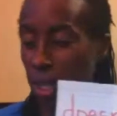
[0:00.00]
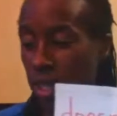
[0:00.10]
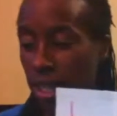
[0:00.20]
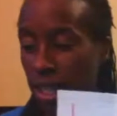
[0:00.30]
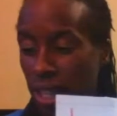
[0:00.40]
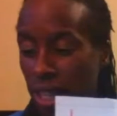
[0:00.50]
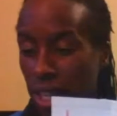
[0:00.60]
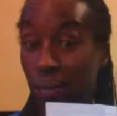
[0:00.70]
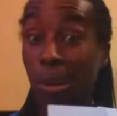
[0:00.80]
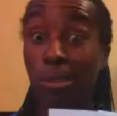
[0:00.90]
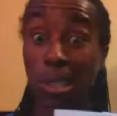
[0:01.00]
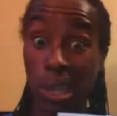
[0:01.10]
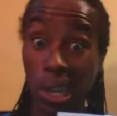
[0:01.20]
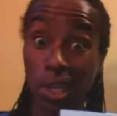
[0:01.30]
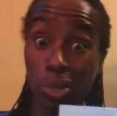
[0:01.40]
if I was an
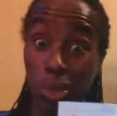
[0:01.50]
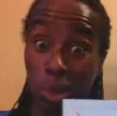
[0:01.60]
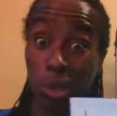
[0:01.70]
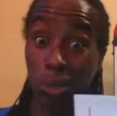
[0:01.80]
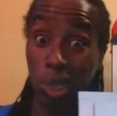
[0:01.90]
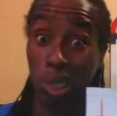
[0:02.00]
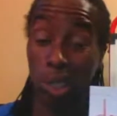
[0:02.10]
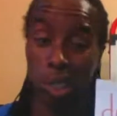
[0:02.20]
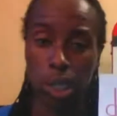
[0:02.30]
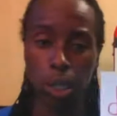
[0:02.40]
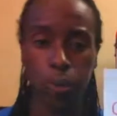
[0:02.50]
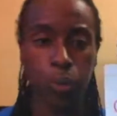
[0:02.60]
octopus, it'd be easier.